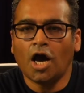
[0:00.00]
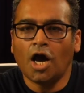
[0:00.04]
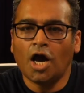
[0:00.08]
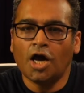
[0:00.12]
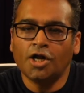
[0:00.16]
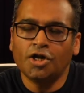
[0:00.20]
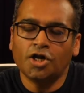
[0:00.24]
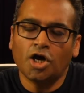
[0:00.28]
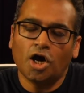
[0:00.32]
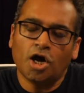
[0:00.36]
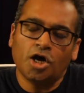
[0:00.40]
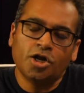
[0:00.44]

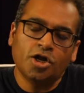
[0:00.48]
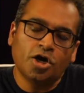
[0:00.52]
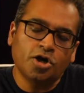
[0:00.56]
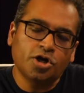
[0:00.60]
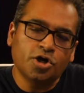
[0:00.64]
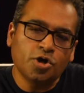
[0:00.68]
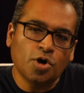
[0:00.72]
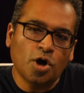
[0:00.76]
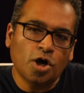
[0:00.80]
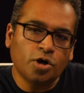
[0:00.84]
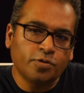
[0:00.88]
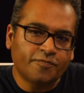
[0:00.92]
And, and are
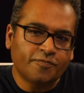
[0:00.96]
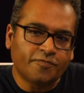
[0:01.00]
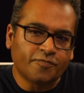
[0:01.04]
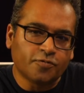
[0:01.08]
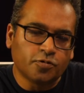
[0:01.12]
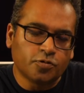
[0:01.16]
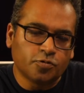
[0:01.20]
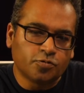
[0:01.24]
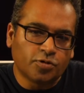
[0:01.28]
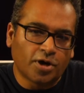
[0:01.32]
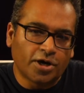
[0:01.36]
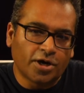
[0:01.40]
you
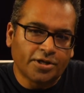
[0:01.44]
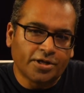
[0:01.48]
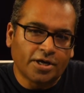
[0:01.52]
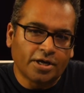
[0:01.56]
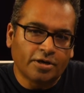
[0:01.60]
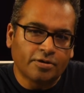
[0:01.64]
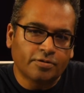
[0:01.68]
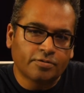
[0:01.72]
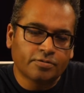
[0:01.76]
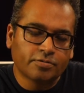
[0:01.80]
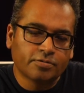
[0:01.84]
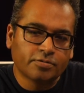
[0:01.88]
hopeful right
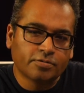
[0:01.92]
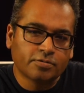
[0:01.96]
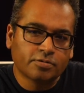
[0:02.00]
now?